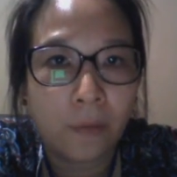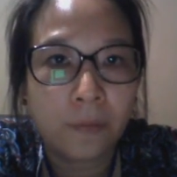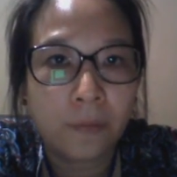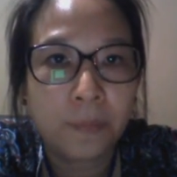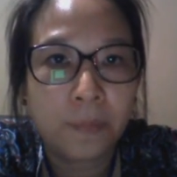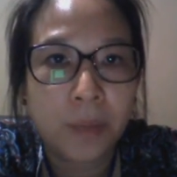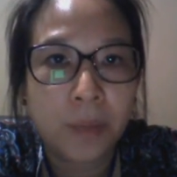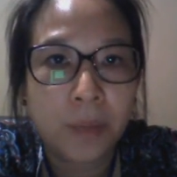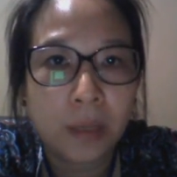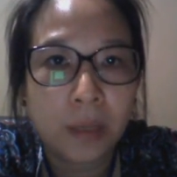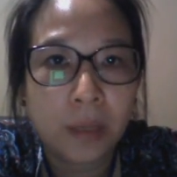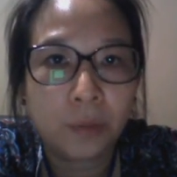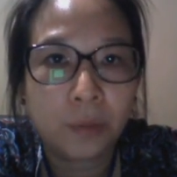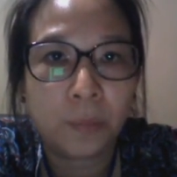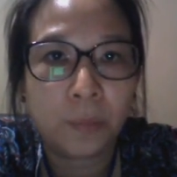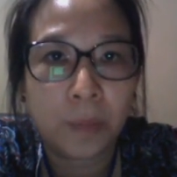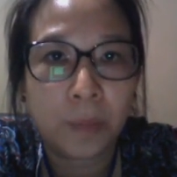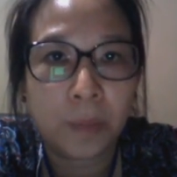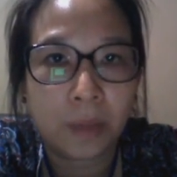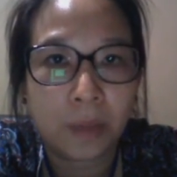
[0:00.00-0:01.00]

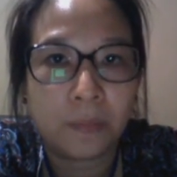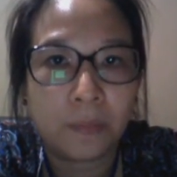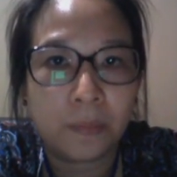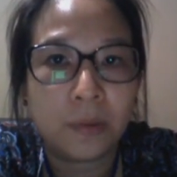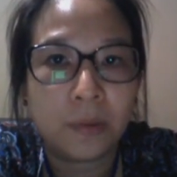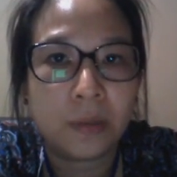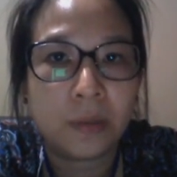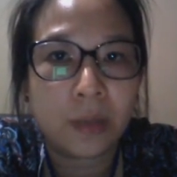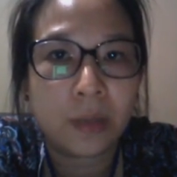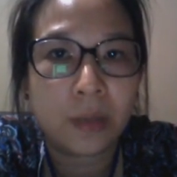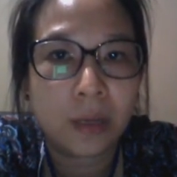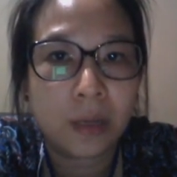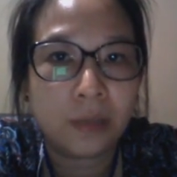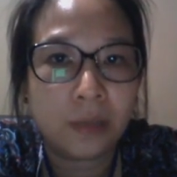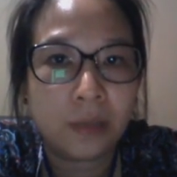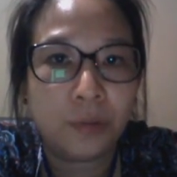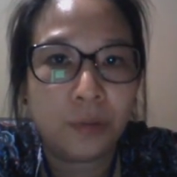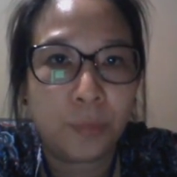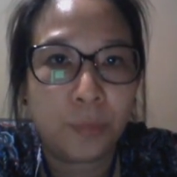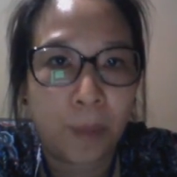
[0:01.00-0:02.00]
P2P, purchase to
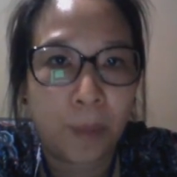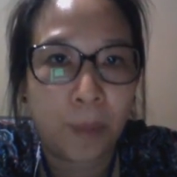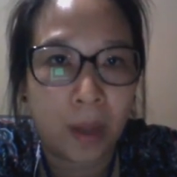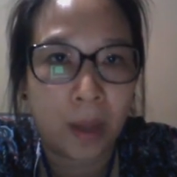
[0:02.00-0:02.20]
pay.